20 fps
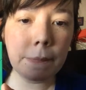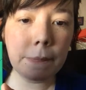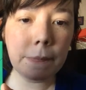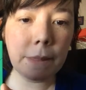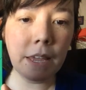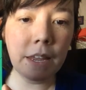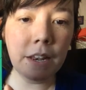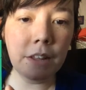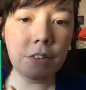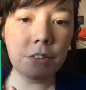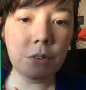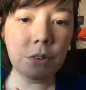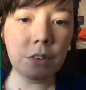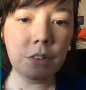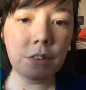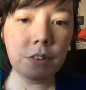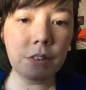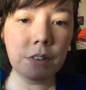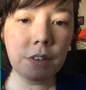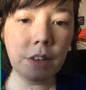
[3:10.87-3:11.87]
And as you
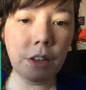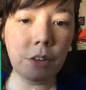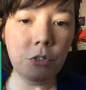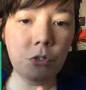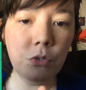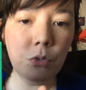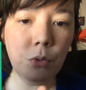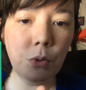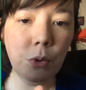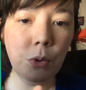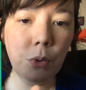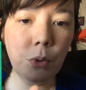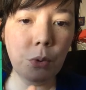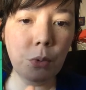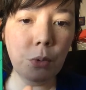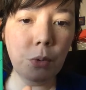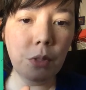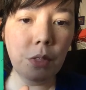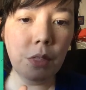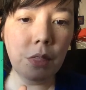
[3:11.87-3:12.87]
can see, I
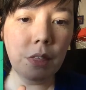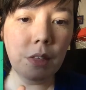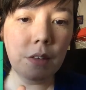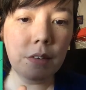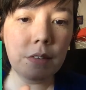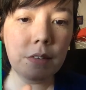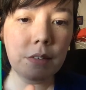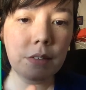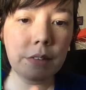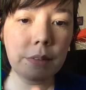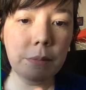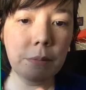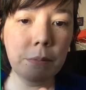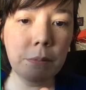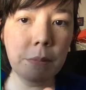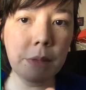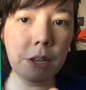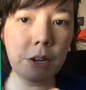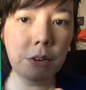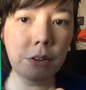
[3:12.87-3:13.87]
drew this
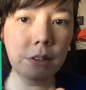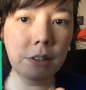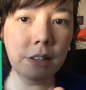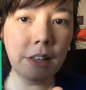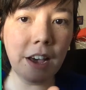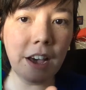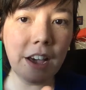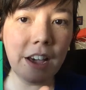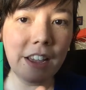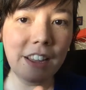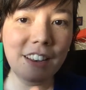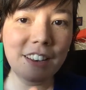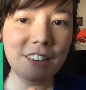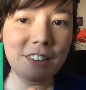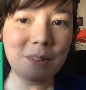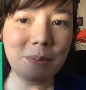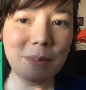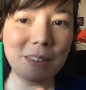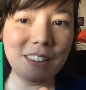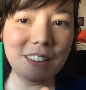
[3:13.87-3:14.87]
middle line
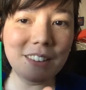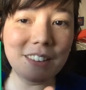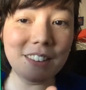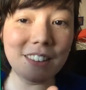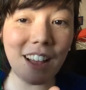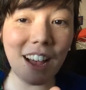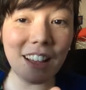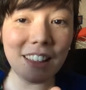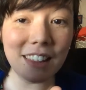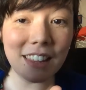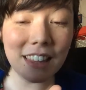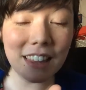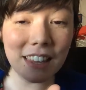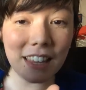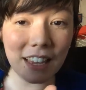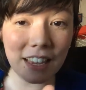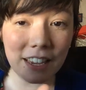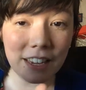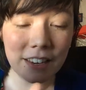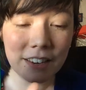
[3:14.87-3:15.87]
to be a solid
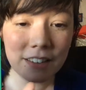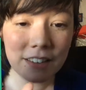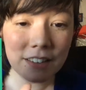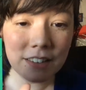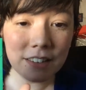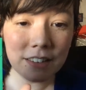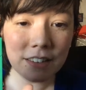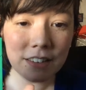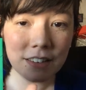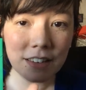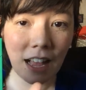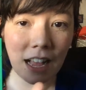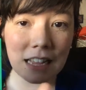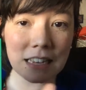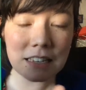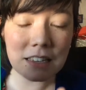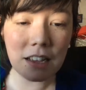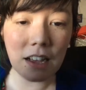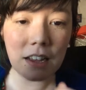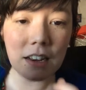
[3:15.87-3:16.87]
line,
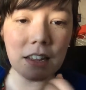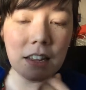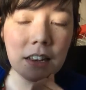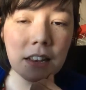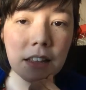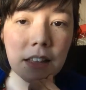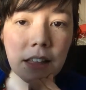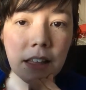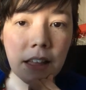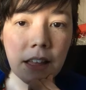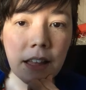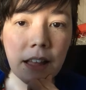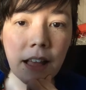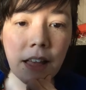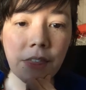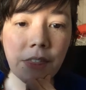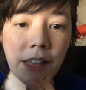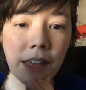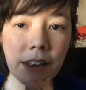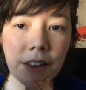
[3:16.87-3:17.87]
not dotted,
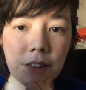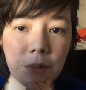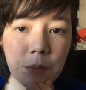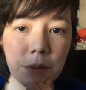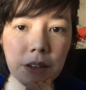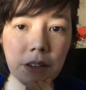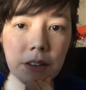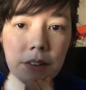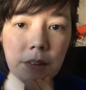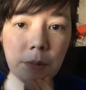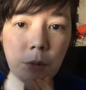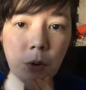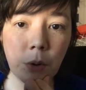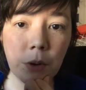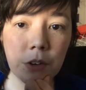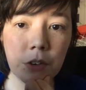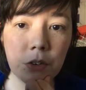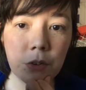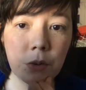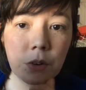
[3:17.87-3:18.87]
and that is because I'm
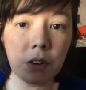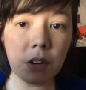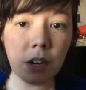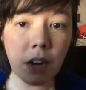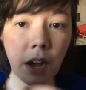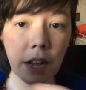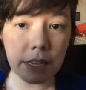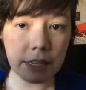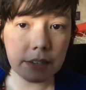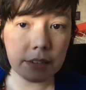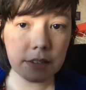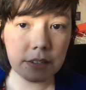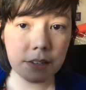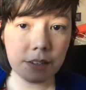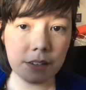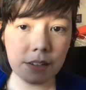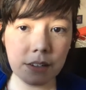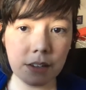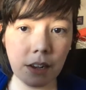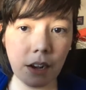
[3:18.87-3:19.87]
going to cut
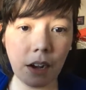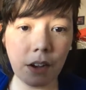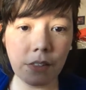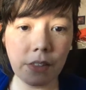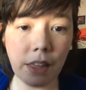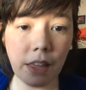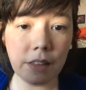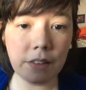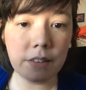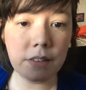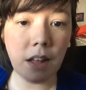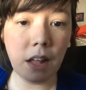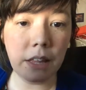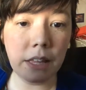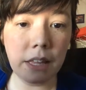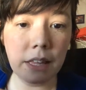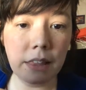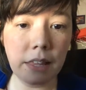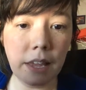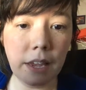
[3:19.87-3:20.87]
on that
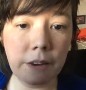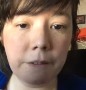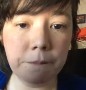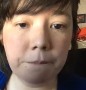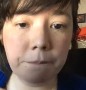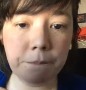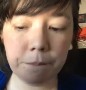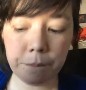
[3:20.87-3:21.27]
solid line.